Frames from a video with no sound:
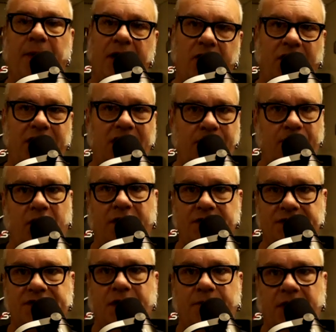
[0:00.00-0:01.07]
I know I keep bringing
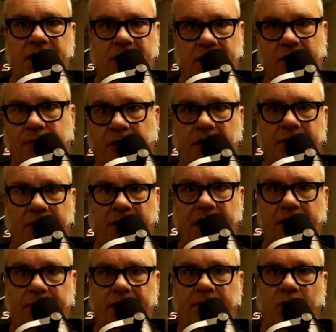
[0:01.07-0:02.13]
this up again, and I'll probably bring it
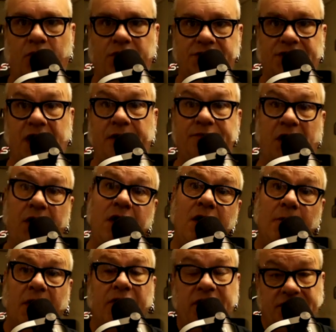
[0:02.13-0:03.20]
up a couple more times,
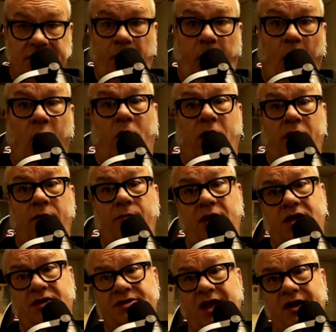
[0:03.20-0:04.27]
but I think it's important
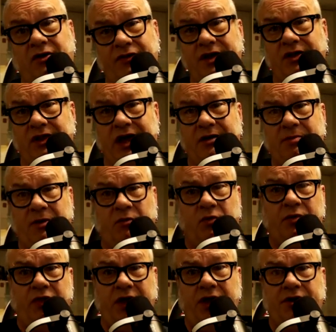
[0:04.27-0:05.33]
because I don't think a lot of people
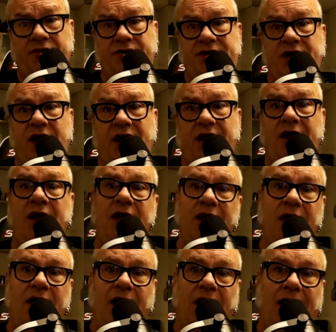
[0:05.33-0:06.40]
really understand
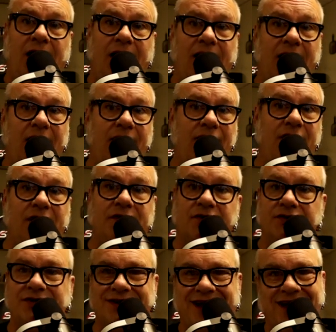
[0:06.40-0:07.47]
uh, that
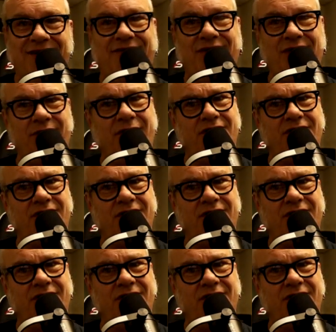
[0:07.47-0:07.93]
there's kind of a little